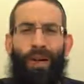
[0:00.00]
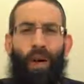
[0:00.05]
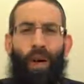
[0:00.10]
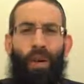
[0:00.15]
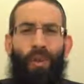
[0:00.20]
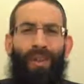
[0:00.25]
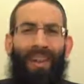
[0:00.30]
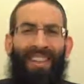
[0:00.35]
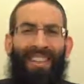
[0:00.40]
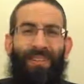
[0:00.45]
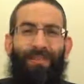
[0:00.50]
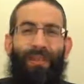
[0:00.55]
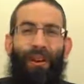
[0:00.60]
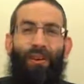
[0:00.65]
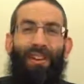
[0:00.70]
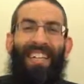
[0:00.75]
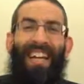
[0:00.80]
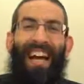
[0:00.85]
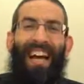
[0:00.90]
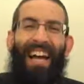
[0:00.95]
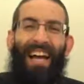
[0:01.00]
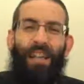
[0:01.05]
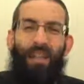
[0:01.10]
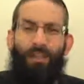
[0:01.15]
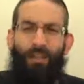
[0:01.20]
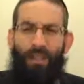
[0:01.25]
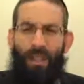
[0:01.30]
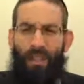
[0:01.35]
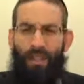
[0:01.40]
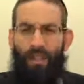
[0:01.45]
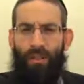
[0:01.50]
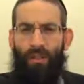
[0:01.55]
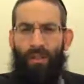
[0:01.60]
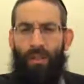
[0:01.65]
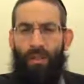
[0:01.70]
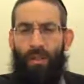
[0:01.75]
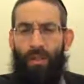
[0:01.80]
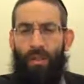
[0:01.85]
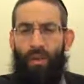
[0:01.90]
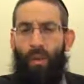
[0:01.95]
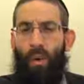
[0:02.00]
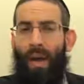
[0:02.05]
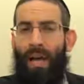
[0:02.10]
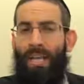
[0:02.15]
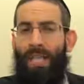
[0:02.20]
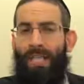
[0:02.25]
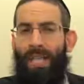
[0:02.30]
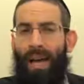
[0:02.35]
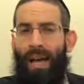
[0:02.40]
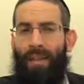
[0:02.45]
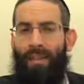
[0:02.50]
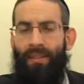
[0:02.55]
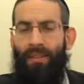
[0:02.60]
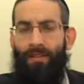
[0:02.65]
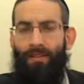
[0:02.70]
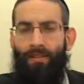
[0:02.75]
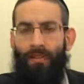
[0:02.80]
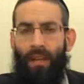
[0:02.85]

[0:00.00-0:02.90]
only at the very end of your ktsira. So why is that?